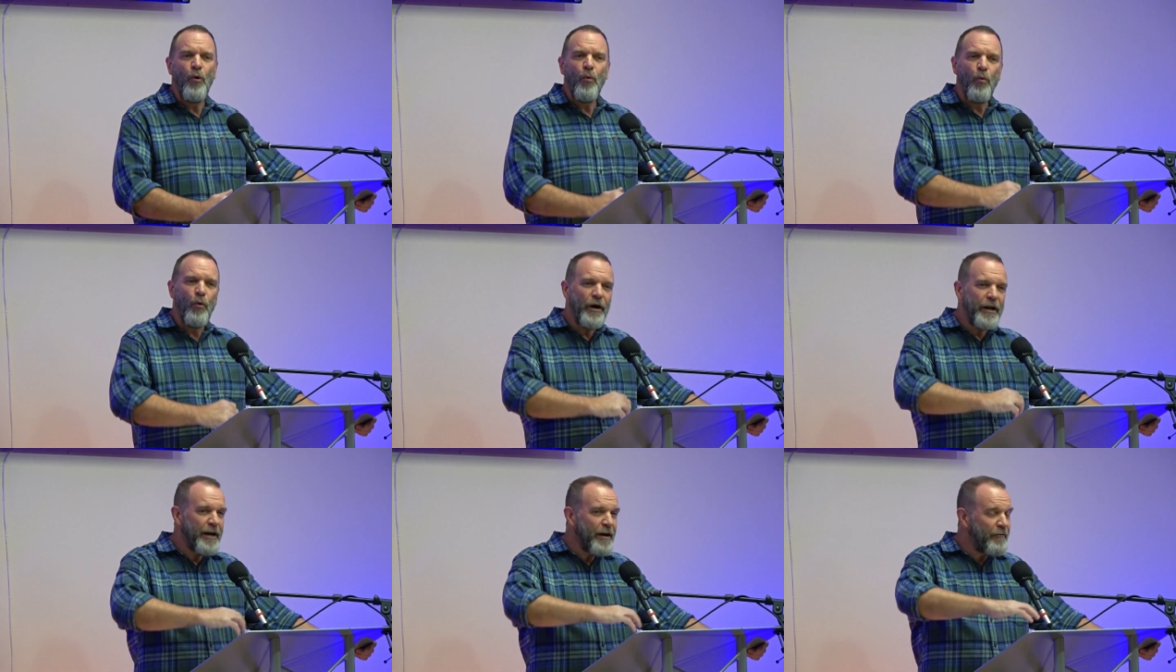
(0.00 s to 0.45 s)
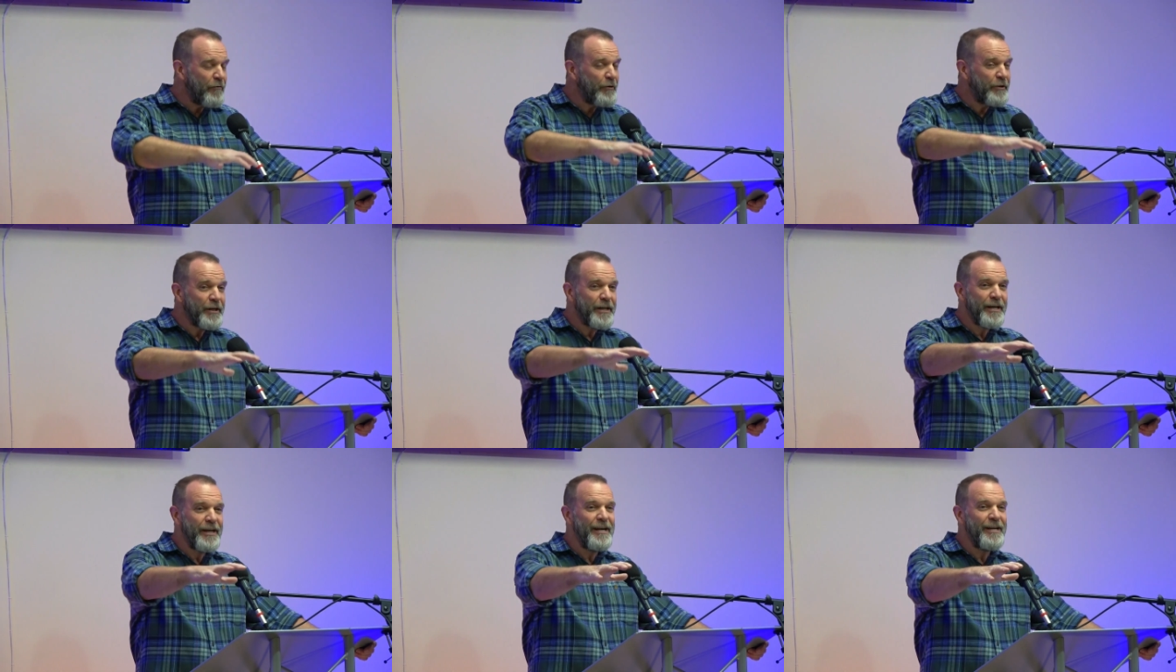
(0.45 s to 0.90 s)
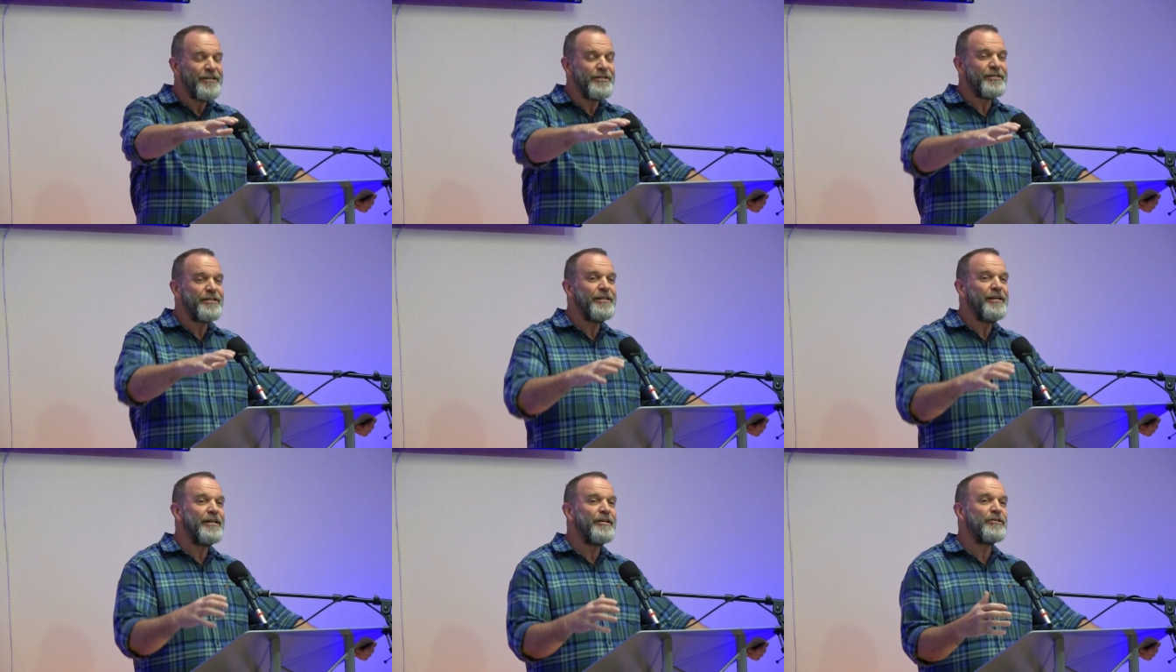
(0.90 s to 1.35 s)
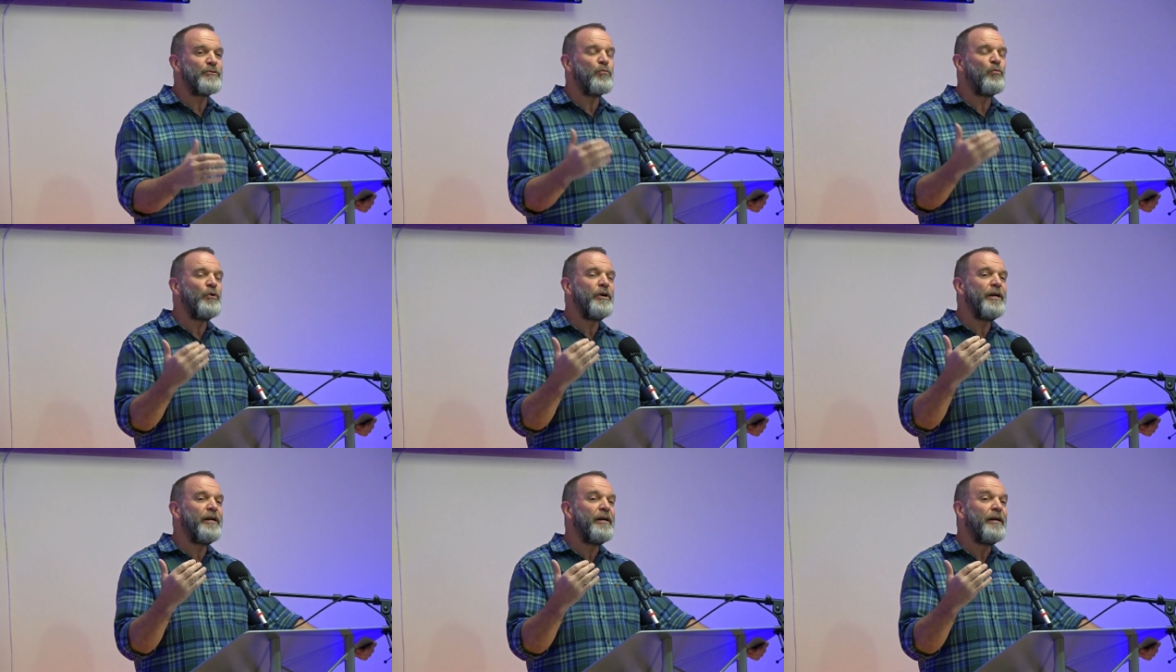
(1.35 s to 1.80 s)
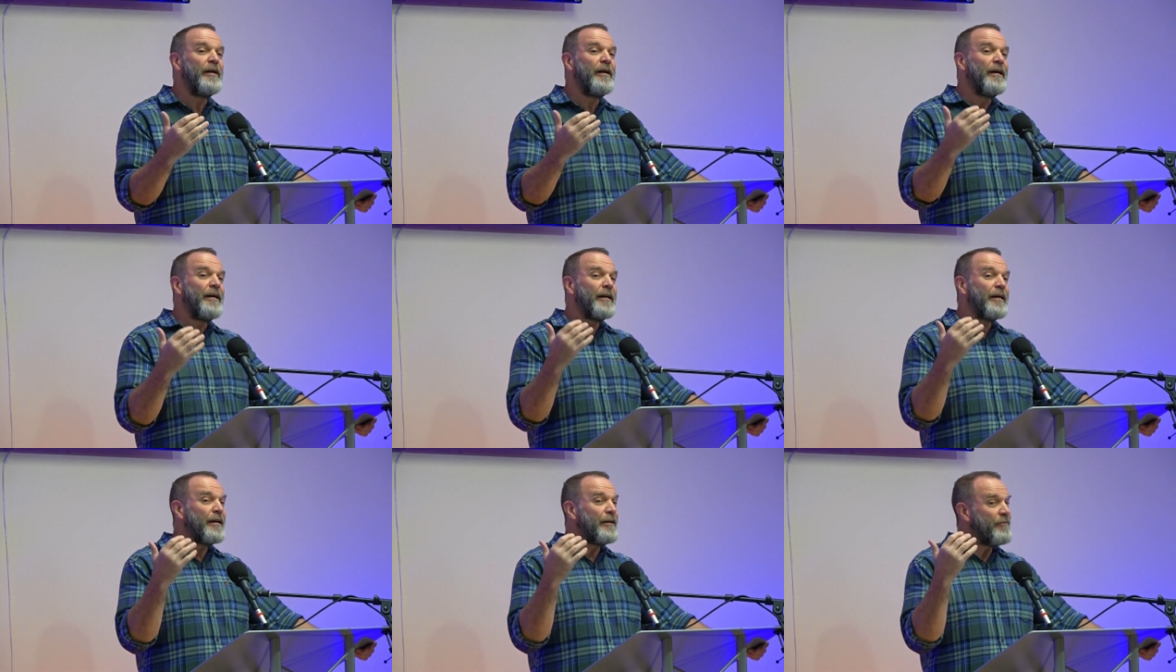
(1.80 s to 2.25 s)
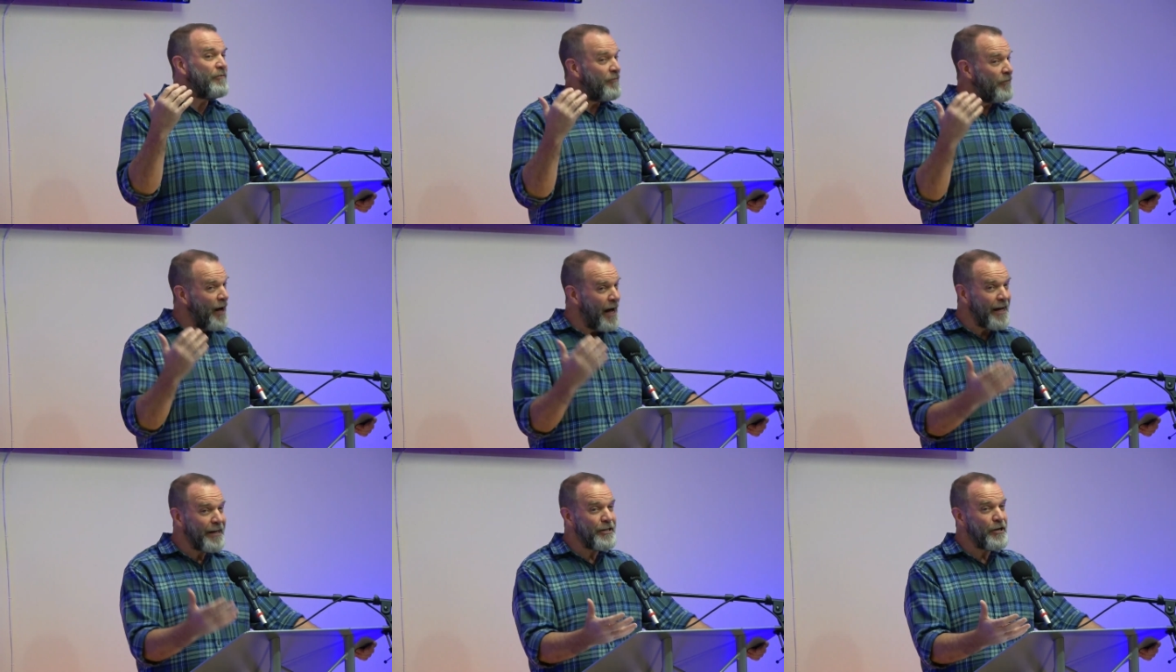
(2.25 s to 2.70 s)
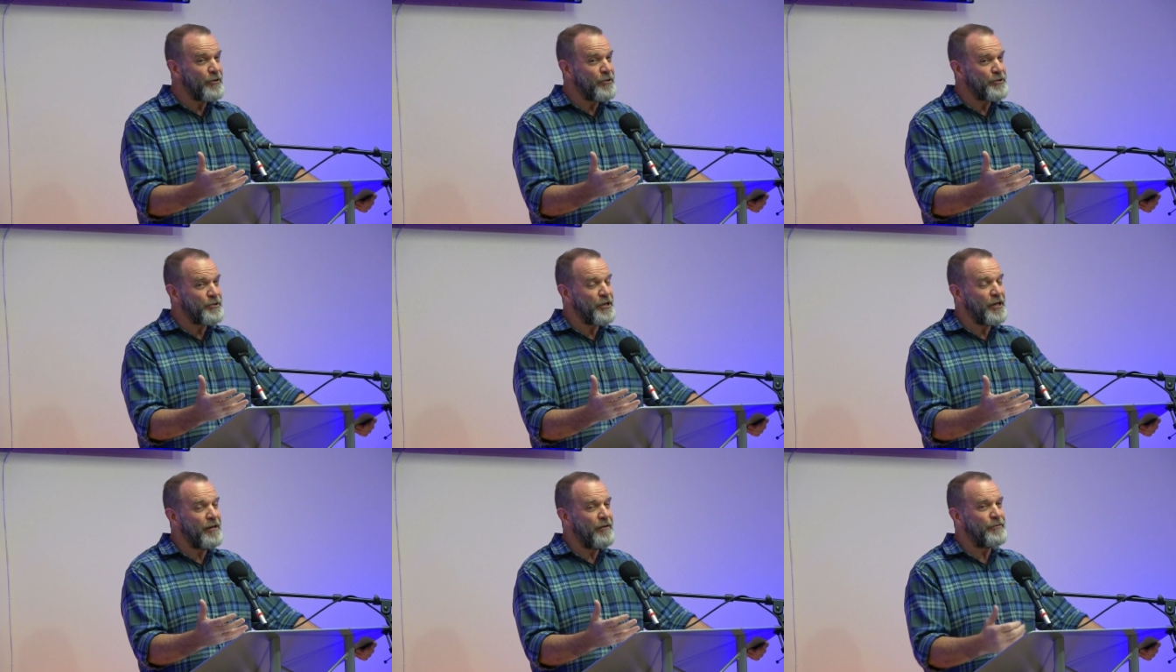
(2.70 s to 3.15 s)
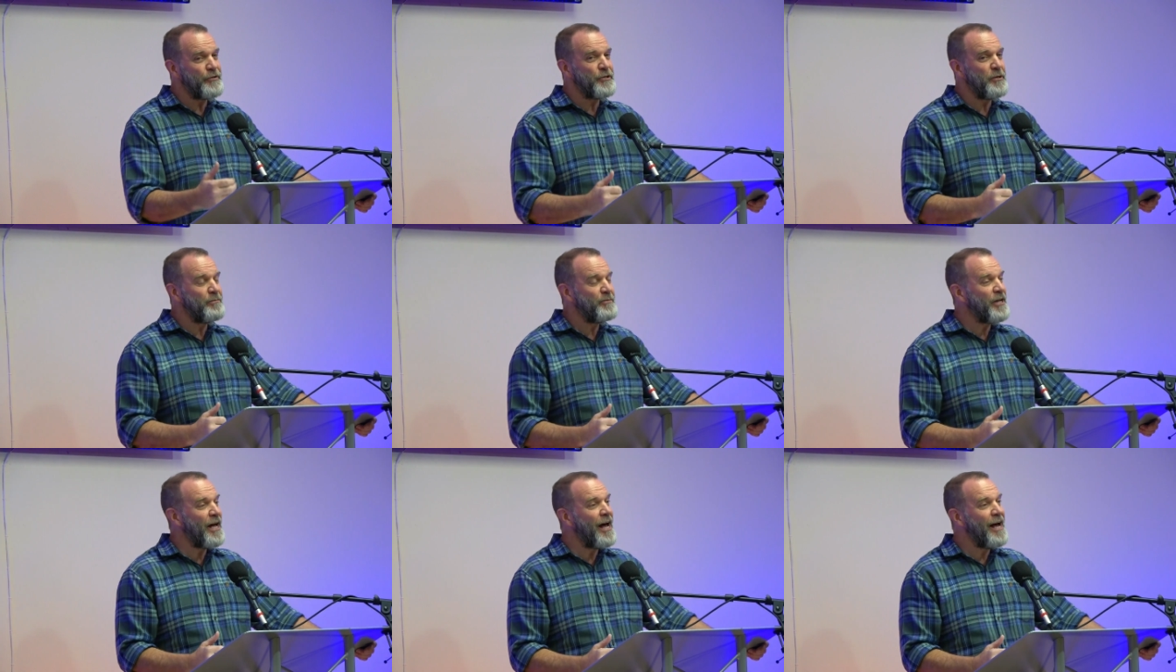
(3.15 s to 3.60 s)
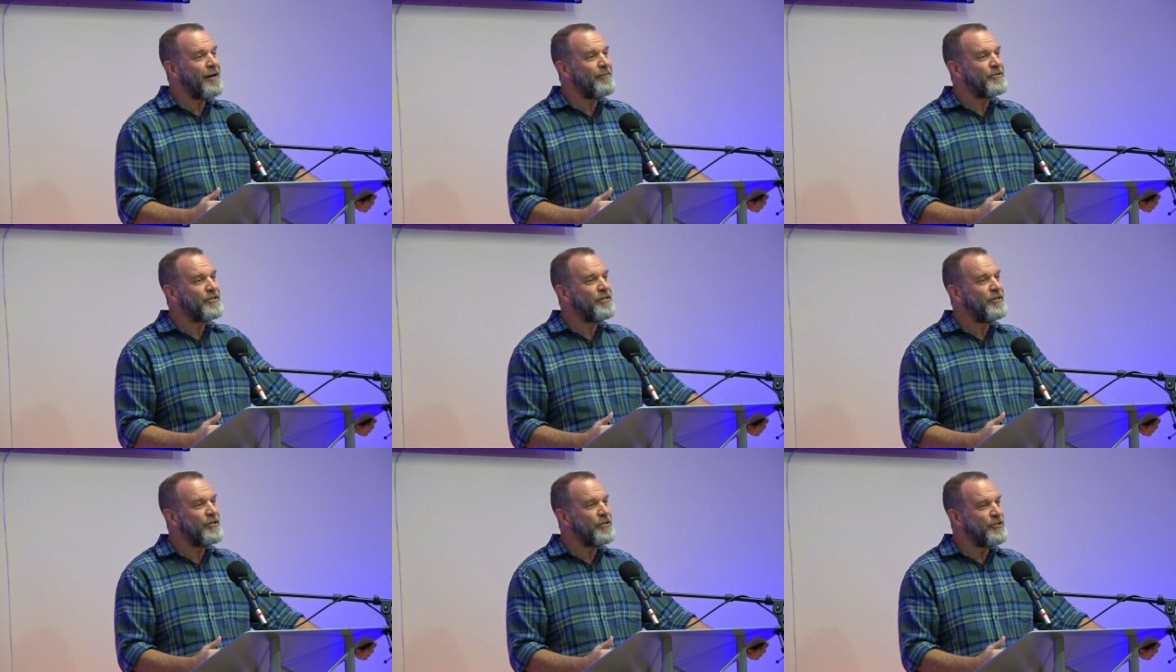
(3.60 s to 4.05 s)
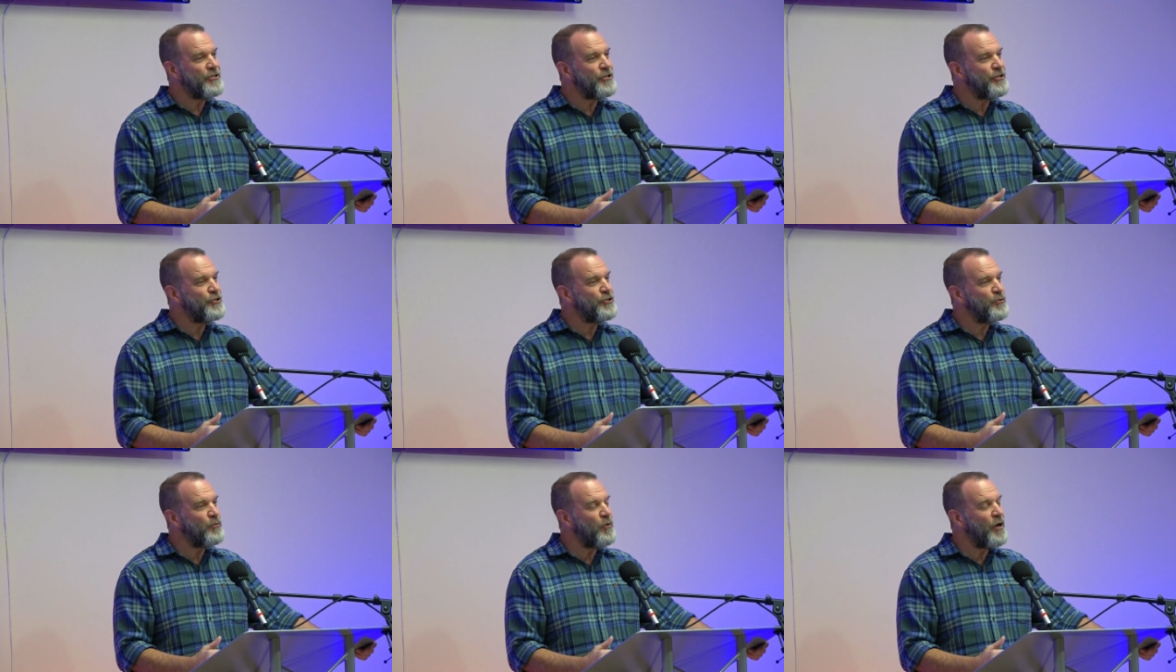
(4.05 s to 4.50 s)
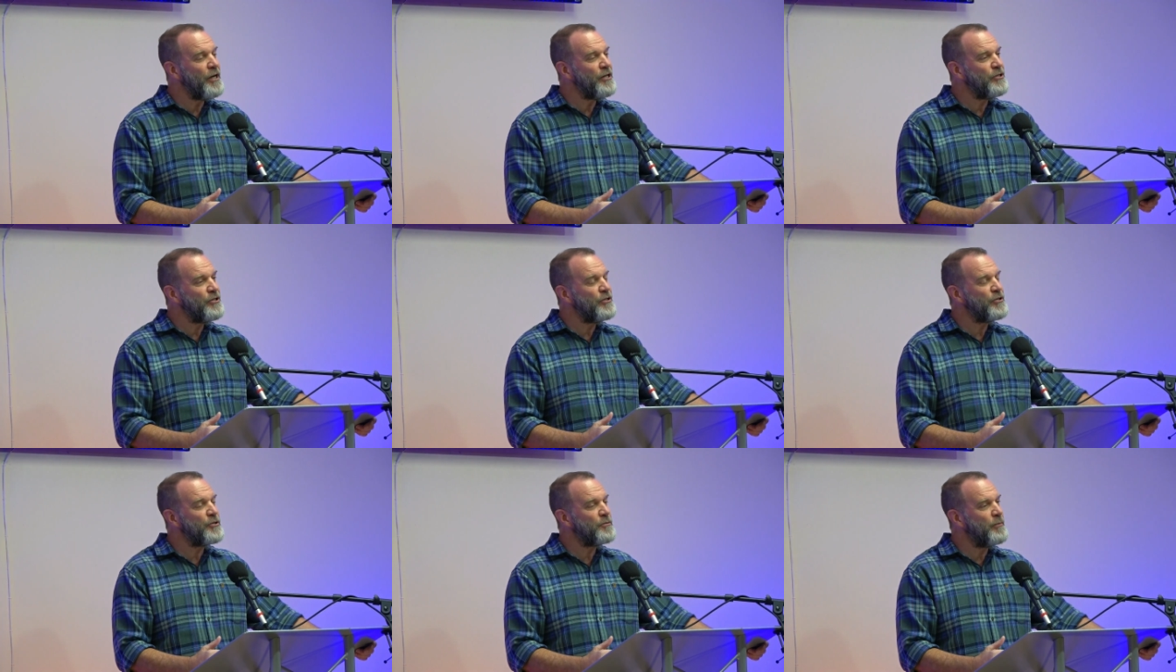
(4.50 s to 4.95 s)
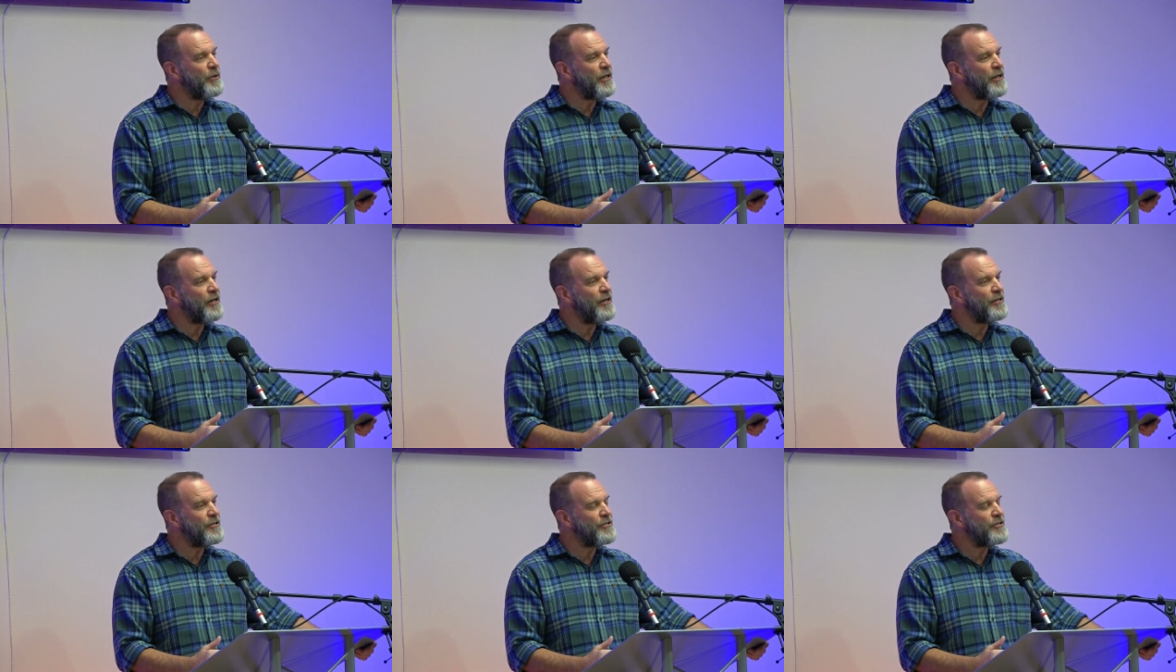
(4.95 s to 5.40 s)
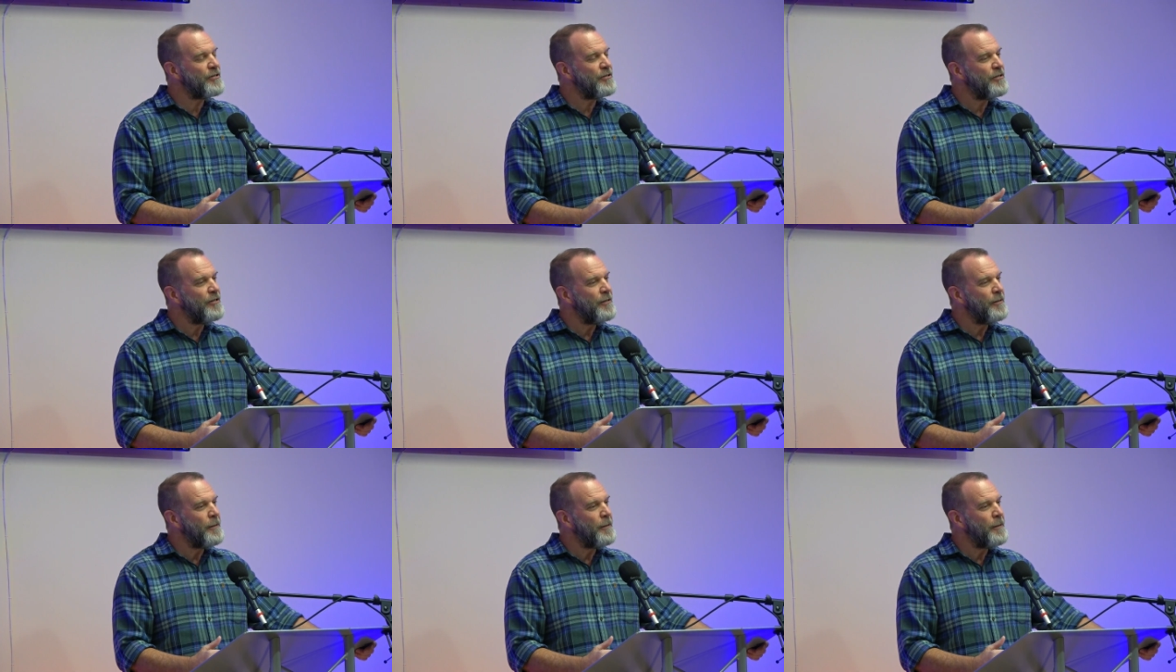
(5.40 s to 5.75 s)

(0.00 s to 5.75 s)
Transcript: Whatever the case is, we can find ourselves sometimes in these situations because,